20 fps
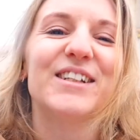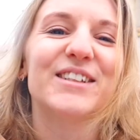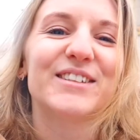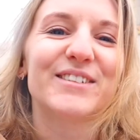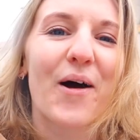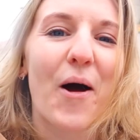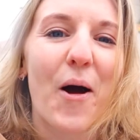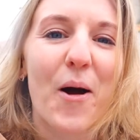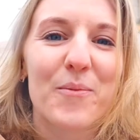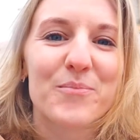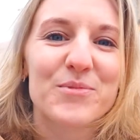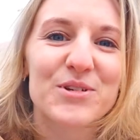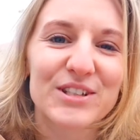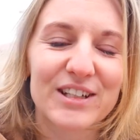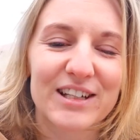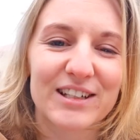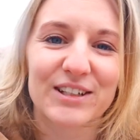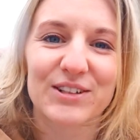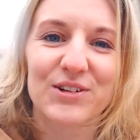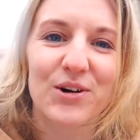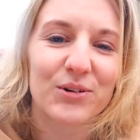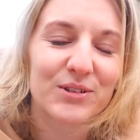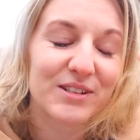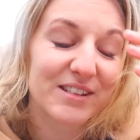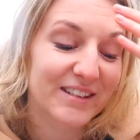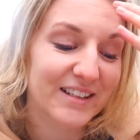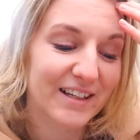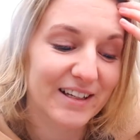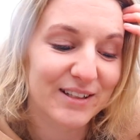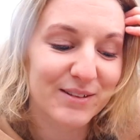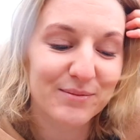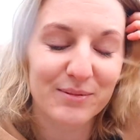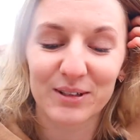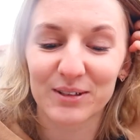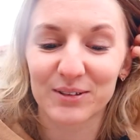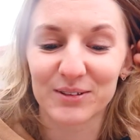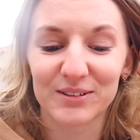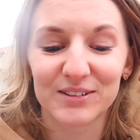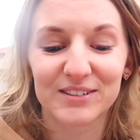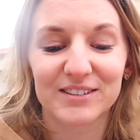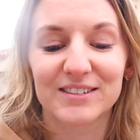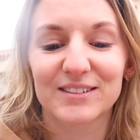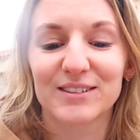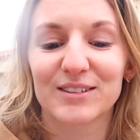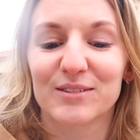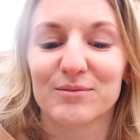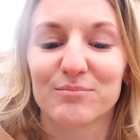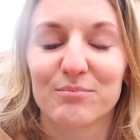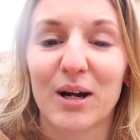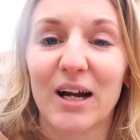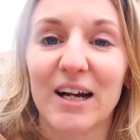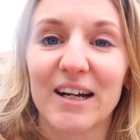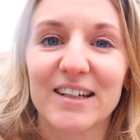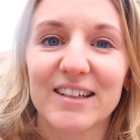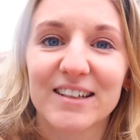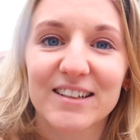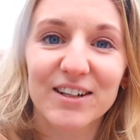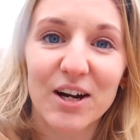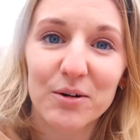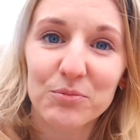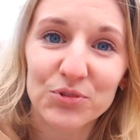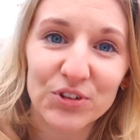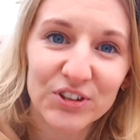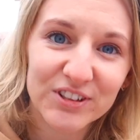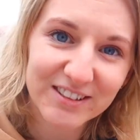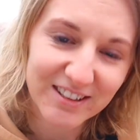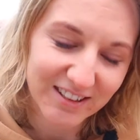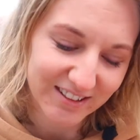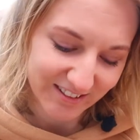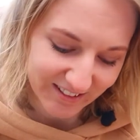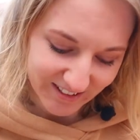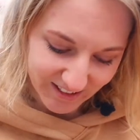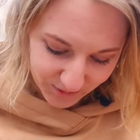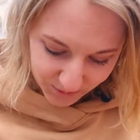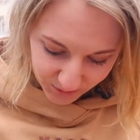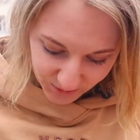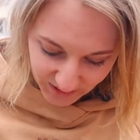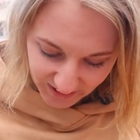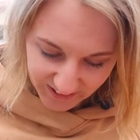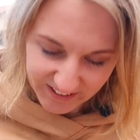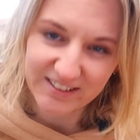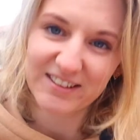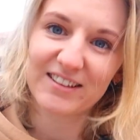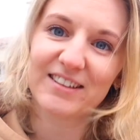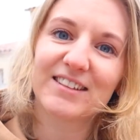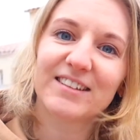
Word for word: So I'm just gonna go inside because my camera is gonna get wet.